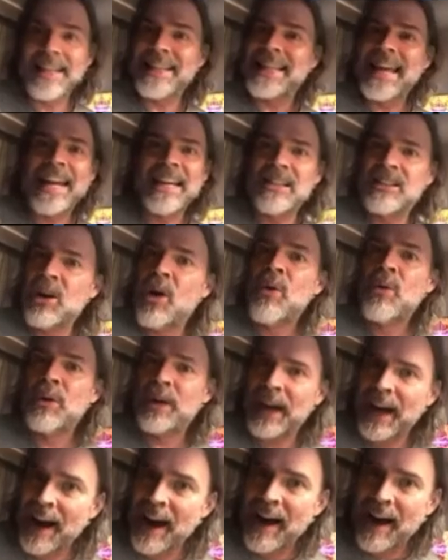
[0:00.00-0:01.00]
they don't
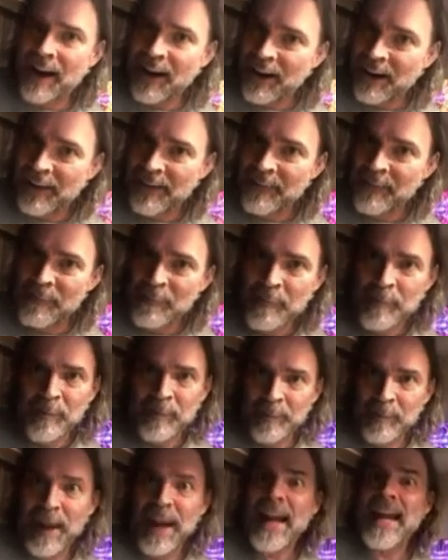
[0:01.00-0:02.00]
care.
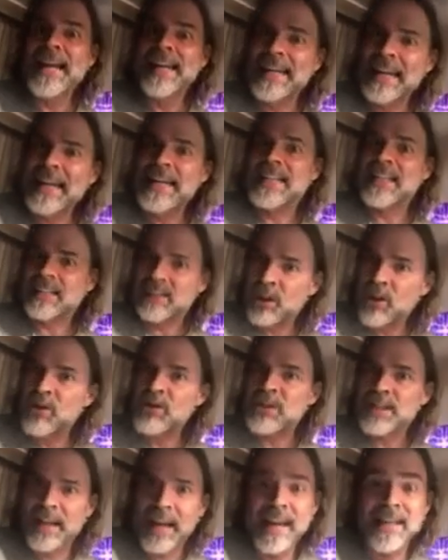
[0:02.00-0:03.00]
They need to close the
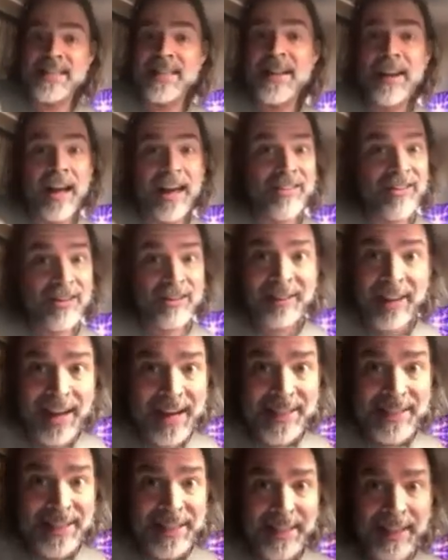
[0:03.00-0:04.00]
case, and they're
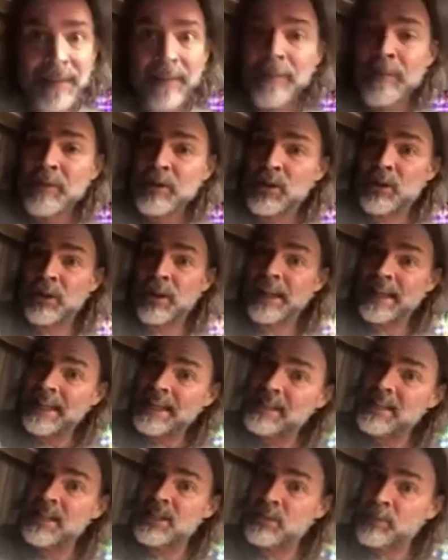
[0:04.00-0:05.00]
lazy. So the
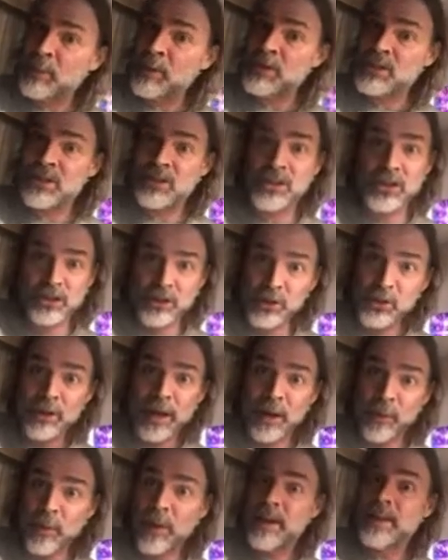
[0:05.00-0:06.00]
easiest person to do
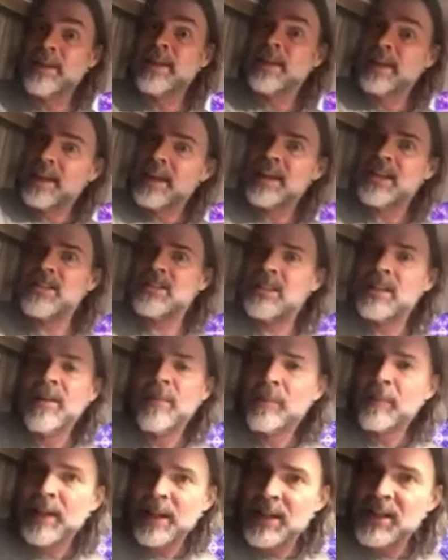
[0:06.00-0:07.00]
that with is
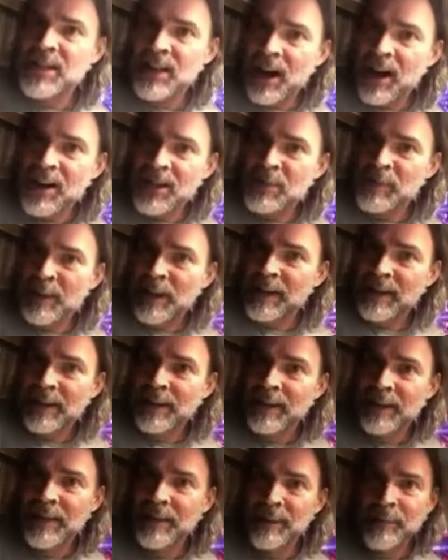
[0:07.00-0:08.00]
the husband.
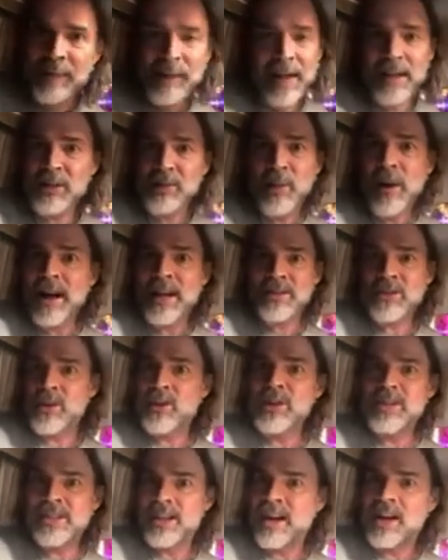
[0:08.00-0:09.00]
That's why it's
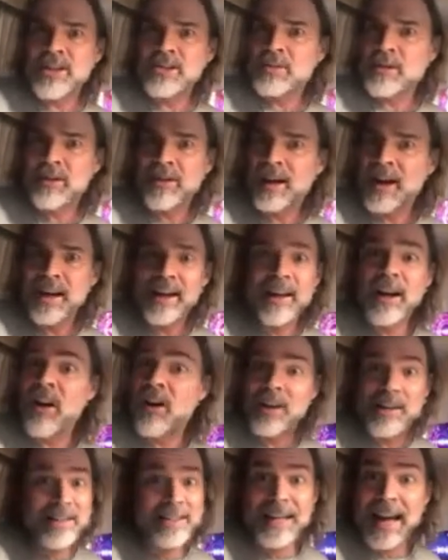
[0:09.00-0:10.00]
always the husband, right? No,
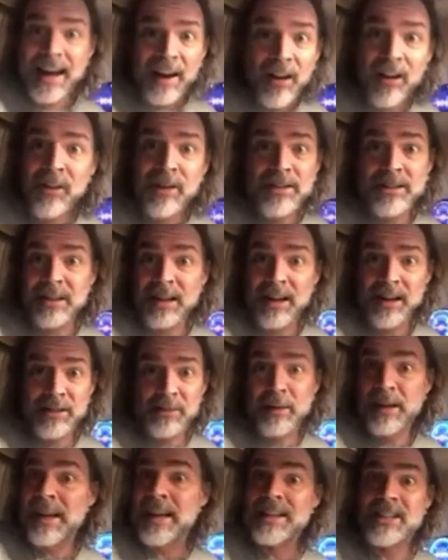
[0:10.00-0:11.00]
it's not always the husband.
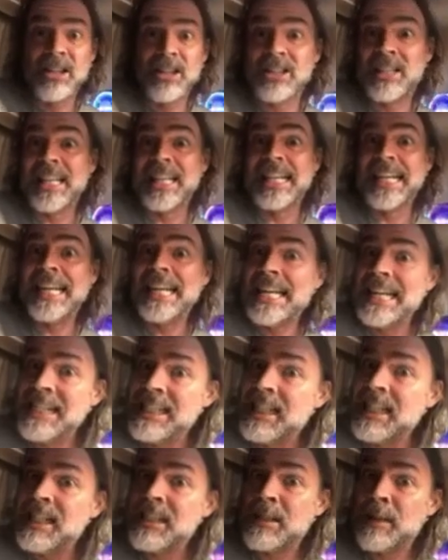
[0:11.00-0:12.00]
It's just the
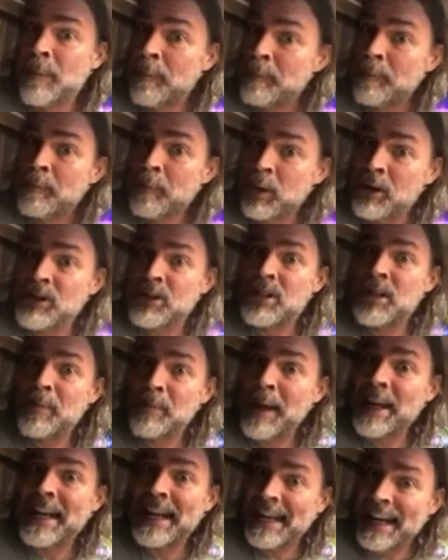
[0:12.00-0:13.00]
easiest person to
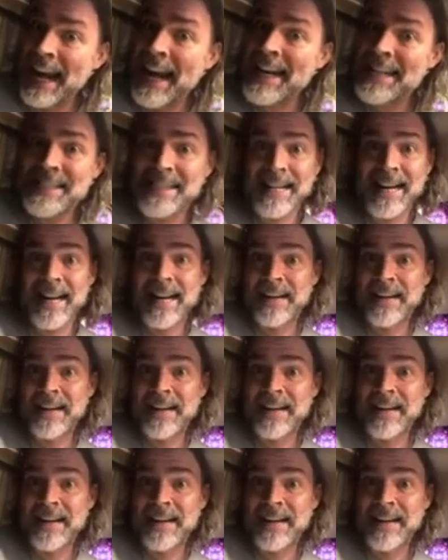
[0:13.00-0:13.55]
make a case on.